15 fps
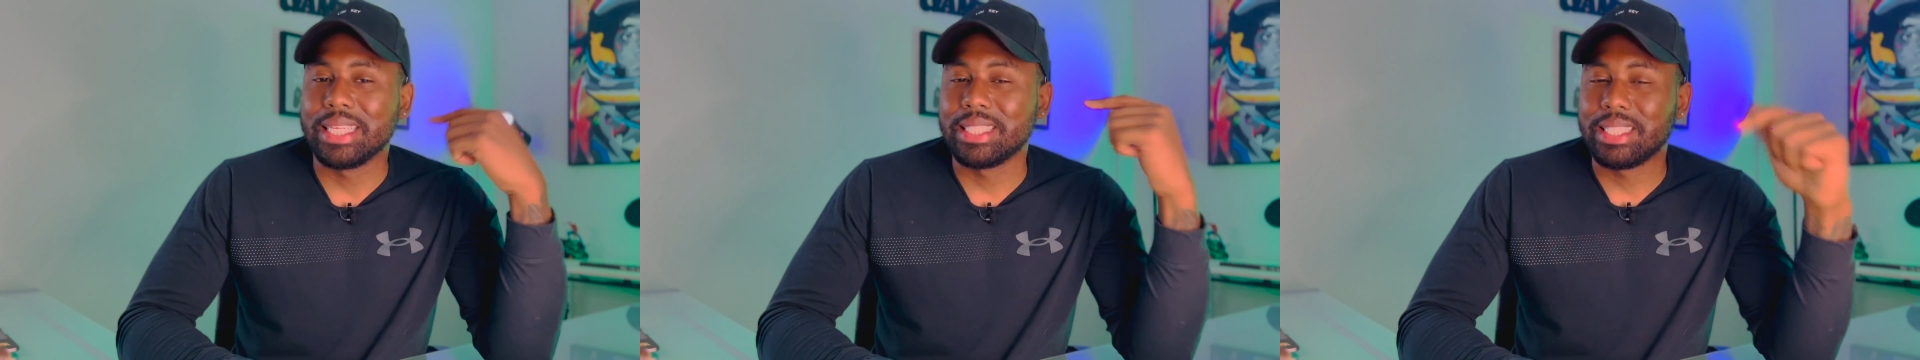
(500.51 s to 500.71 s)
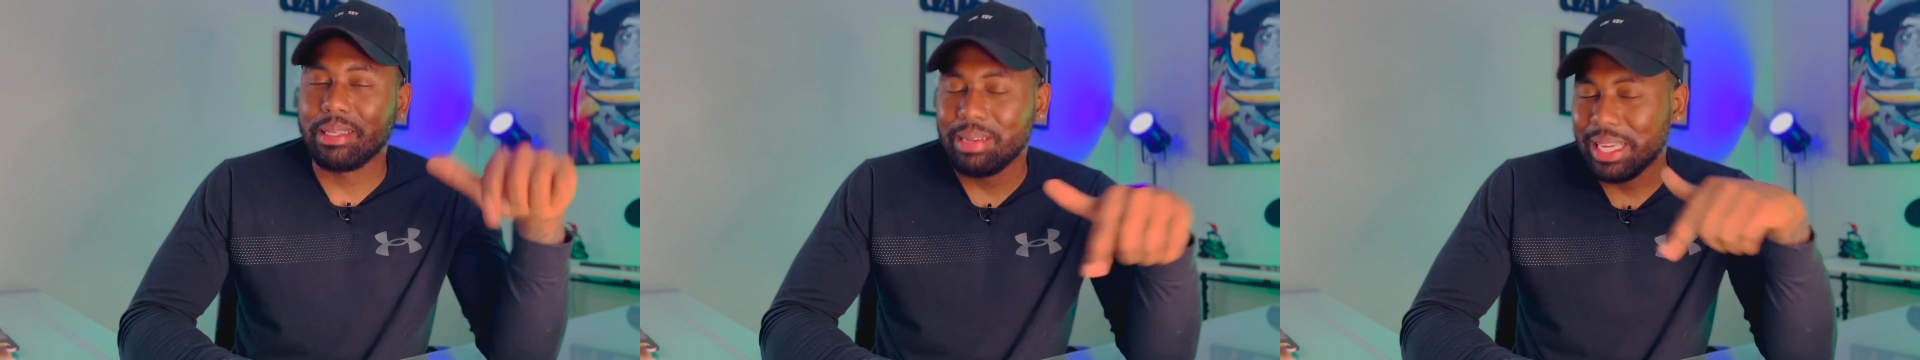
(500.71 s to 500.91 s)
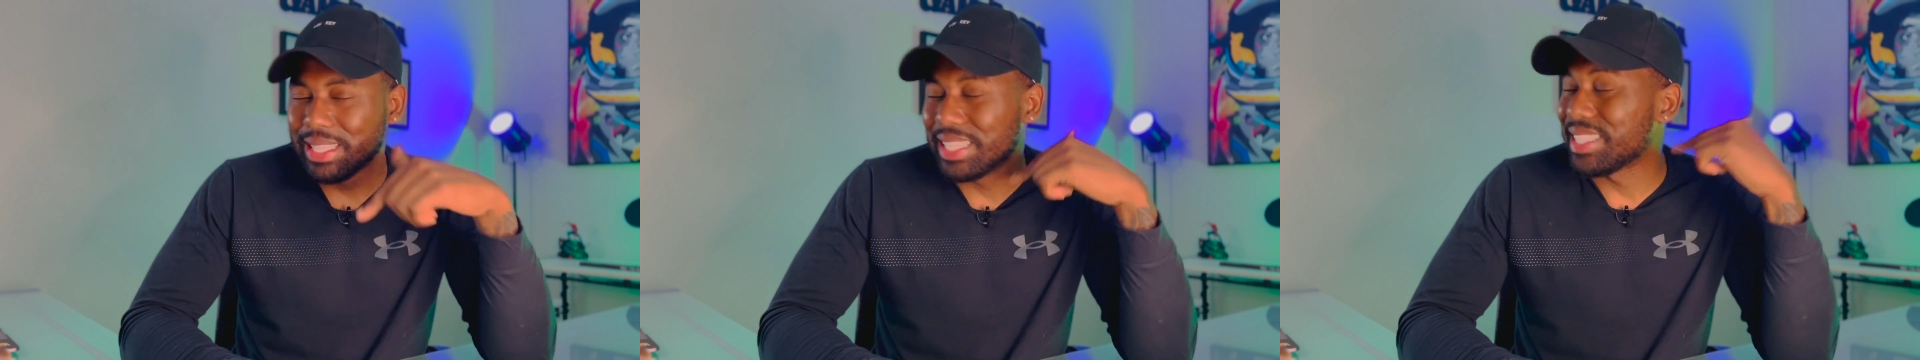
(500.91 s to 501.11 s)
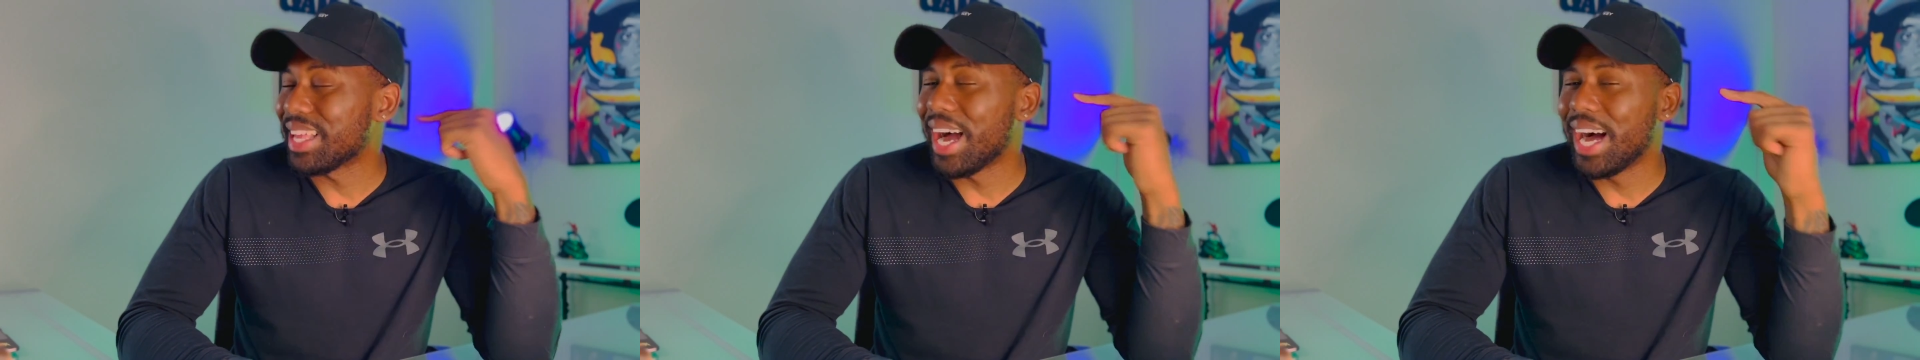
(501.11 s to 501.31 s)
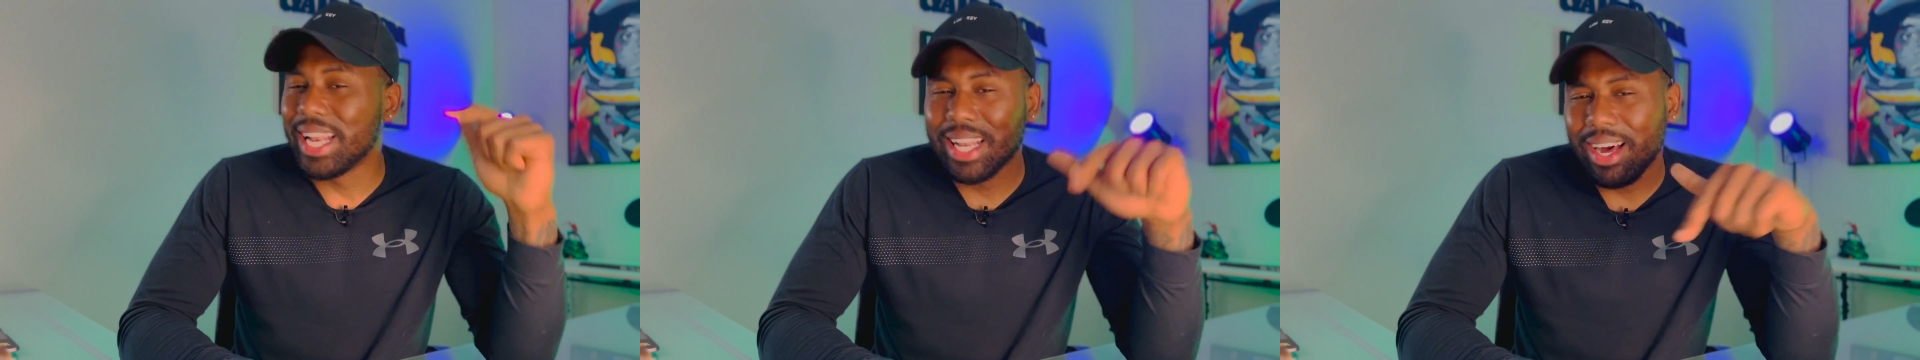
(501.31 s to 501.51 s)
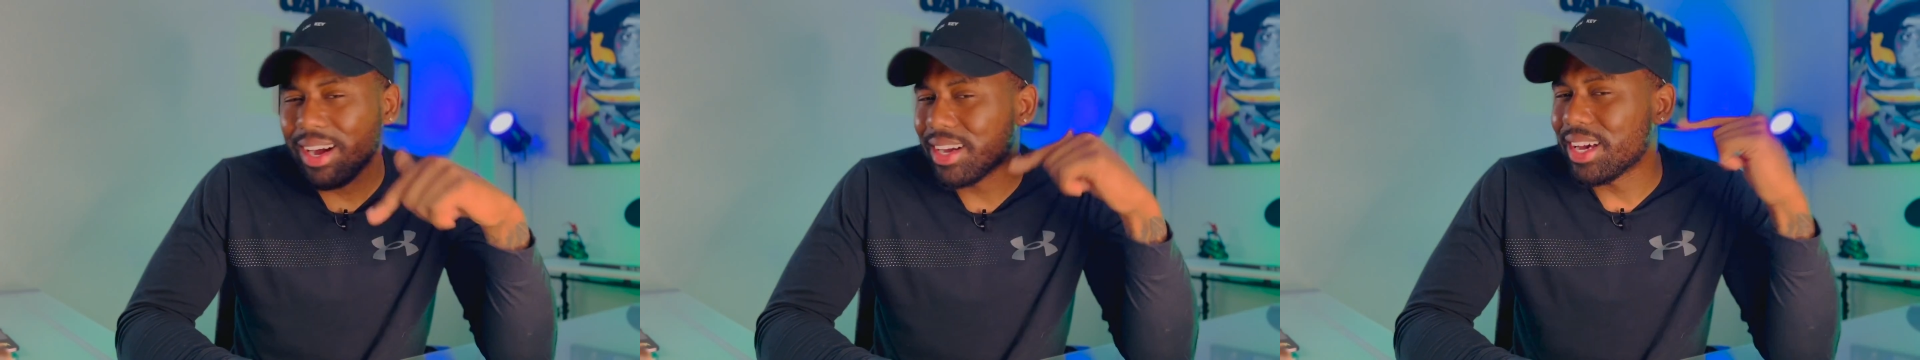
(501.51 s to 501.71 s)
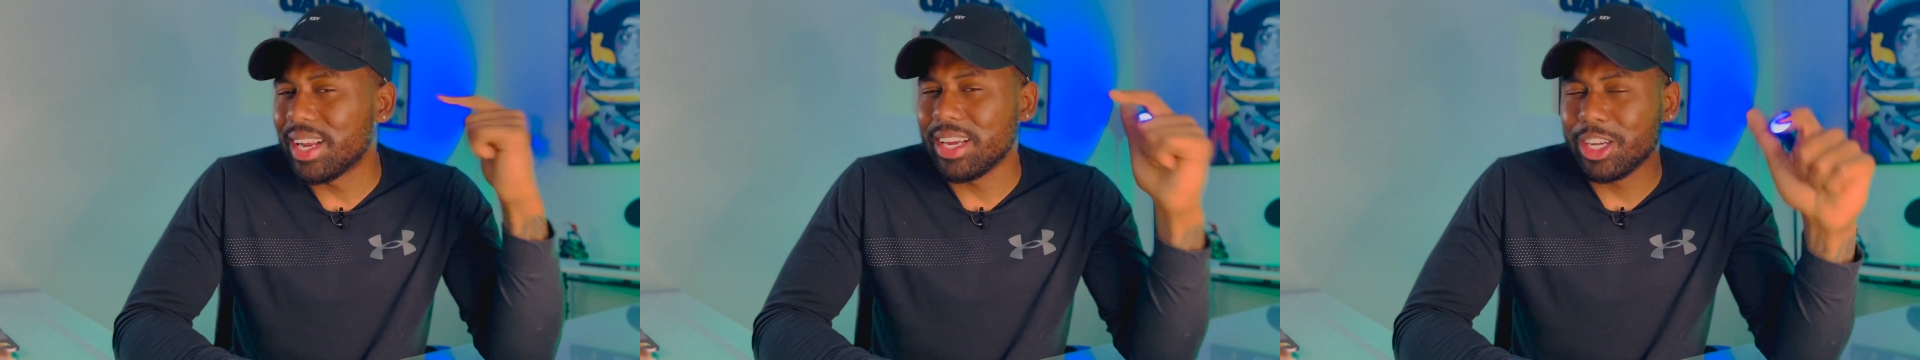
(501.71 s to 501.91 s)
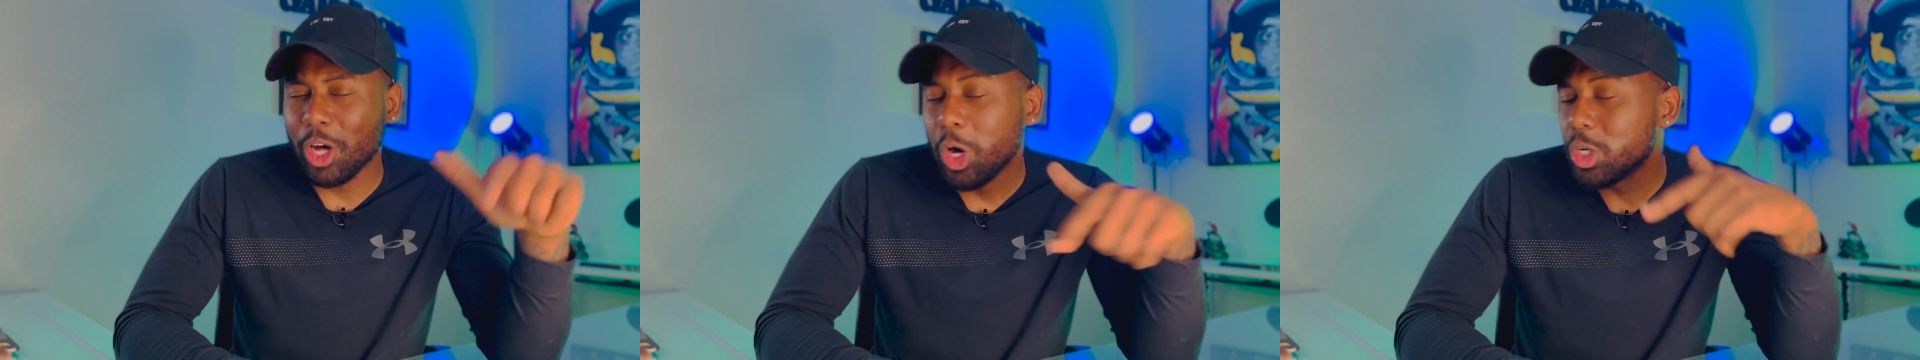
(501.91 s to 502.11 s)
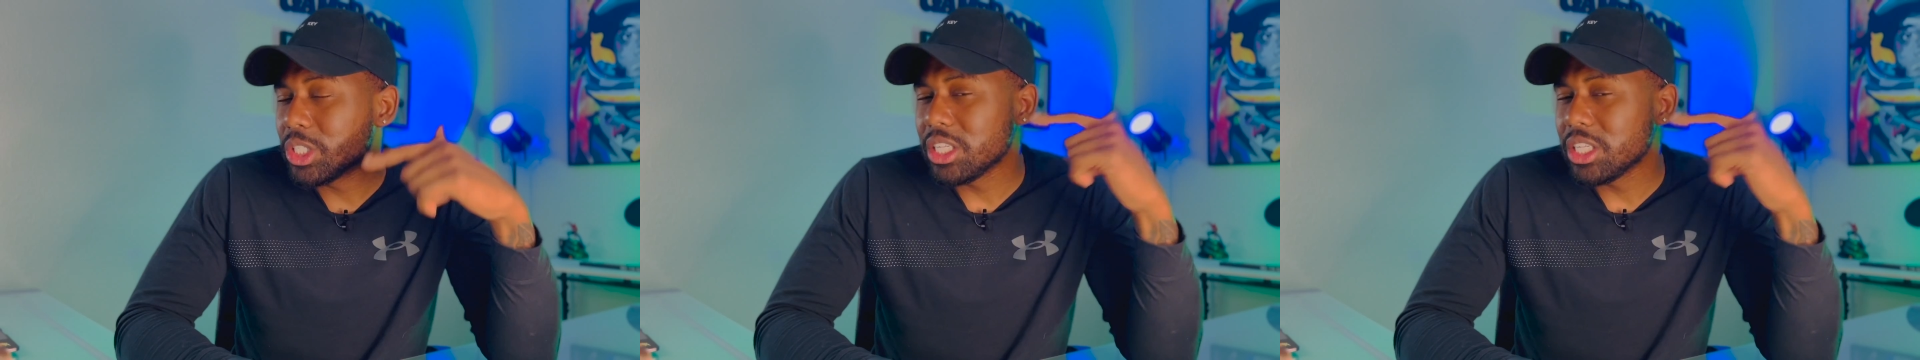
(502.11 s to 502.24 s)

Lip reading: it seems like the dialogue kind of goes